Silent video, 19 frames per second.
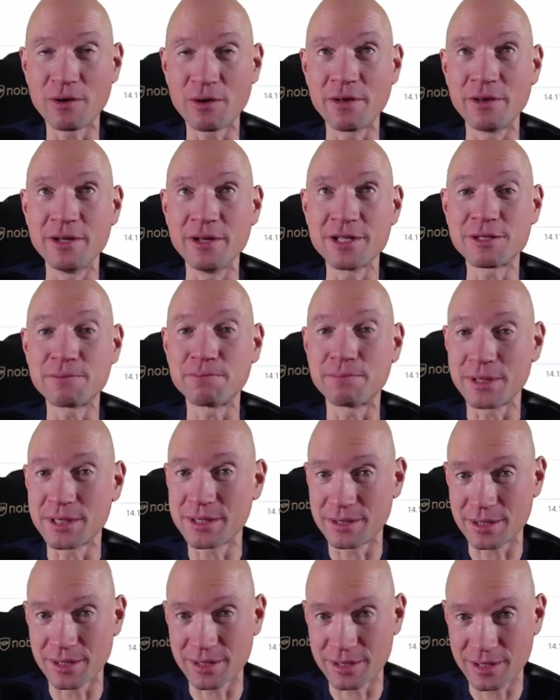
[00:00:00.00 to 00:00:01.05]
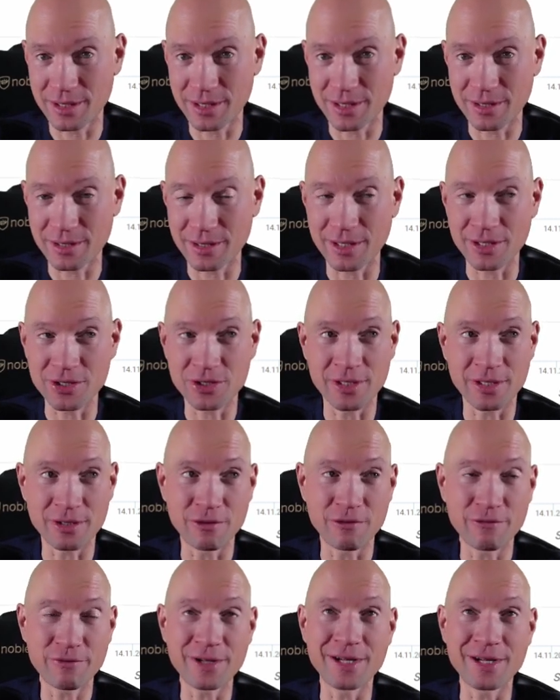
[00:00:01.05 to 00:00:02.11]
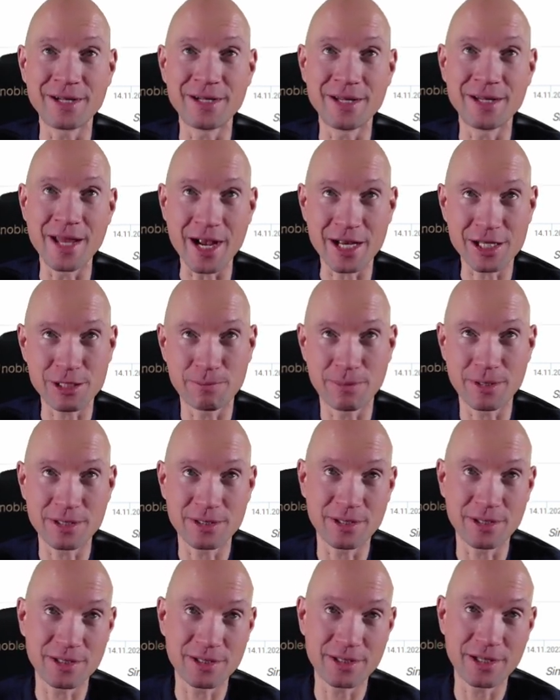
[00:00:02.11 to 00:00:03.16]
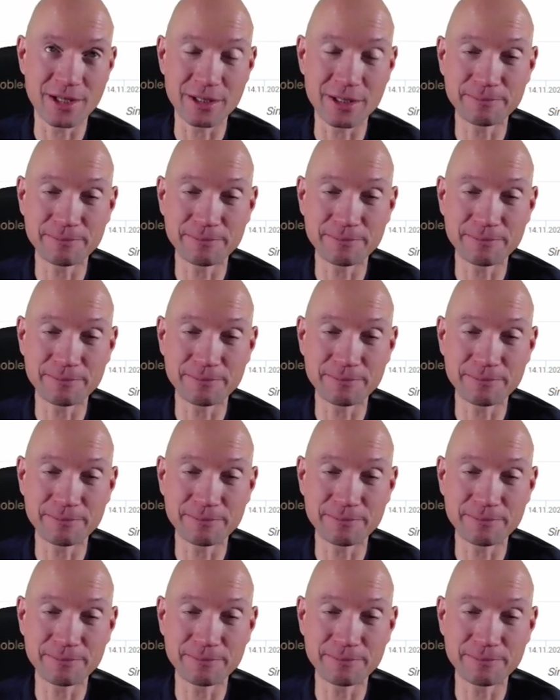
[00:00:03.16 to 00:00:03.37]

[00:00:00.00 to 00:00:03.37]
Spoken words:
this business year instead of next business year.